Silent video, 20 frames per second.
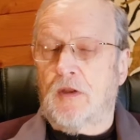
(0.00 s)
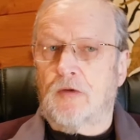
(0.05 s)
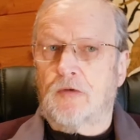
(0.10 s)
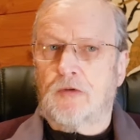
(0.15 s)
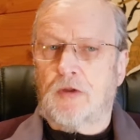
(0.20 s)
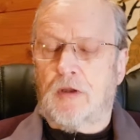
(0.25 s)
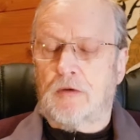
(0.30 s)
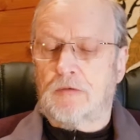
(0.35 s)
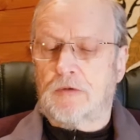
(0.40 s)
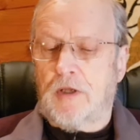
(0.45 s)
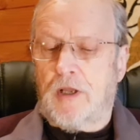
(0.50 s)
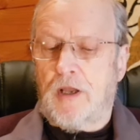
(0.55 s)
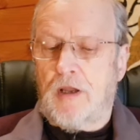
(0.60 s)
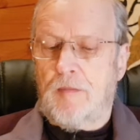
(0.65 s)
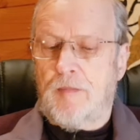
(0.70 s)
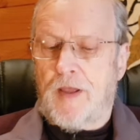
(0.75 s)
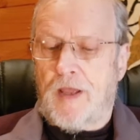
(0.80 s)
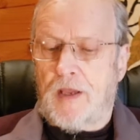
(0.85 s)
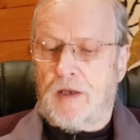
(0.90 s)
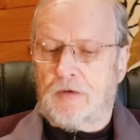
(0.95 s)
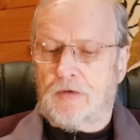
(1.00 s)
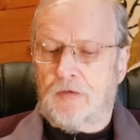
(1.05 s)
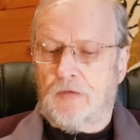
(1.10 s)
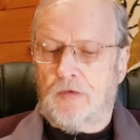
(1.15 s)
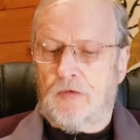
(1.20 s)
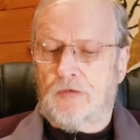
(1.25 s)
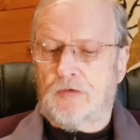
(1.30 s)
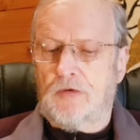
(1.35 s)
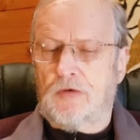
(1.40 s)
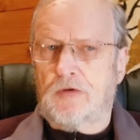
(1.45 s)
So to go back to
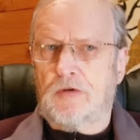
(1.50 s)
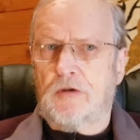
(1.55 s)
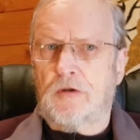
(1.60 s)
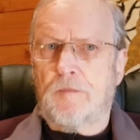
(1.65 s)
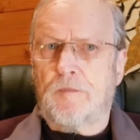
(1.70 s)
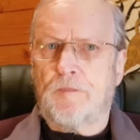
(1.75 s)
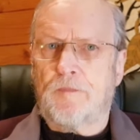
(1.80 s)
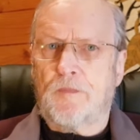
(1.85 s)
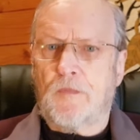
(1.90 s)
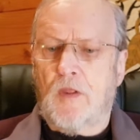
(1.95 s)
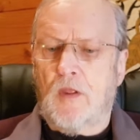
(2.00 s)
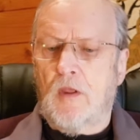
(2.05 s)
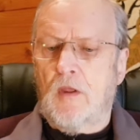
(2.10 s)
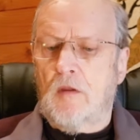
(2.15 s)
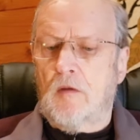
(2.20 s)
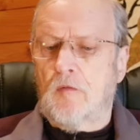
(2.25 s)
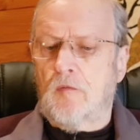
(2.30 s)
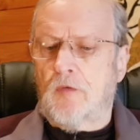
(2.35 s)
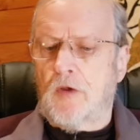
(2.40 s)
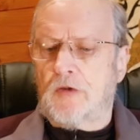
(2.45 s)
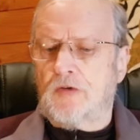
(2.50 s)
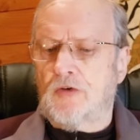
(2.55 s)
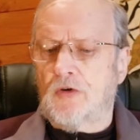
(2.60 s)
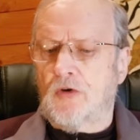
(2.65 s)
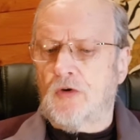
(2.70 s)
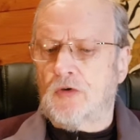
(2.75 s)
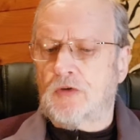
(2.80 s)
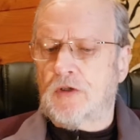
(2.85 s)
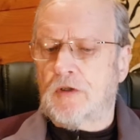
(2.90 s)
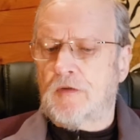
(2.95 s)
the sutta,
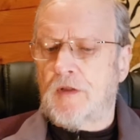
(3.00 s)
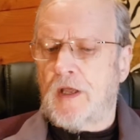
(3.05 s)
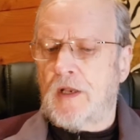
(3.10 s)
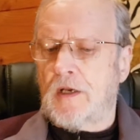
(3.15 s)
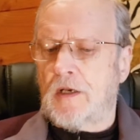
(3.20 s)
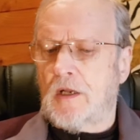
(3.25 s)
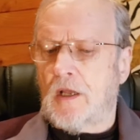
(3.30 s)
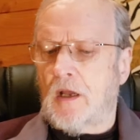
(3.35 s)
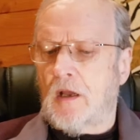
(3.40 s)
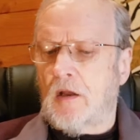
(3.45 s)
Vacchagotta then